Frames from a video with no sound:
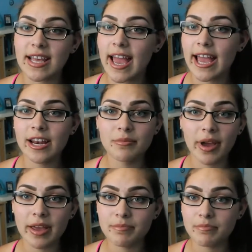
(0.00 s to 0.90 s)
I hated
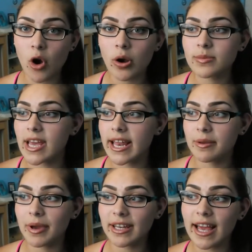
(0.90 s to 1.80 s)
my arms. I
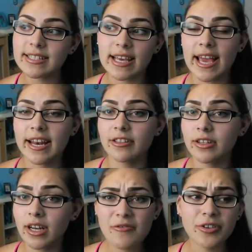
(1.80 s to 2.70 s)
hated my legs. I
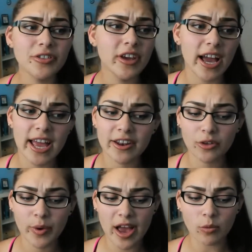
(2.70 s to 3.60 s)
hated everything. I hated
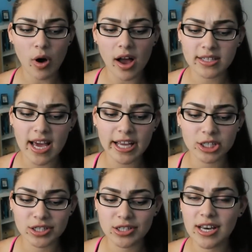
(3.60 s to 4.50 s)
the way I walked. I
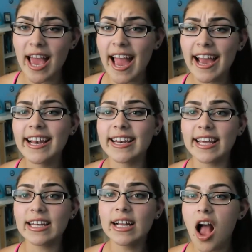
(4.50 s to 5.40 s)
just hated
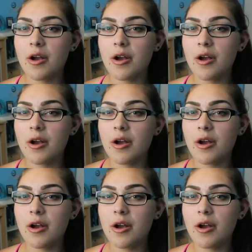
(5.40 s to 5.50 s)
it.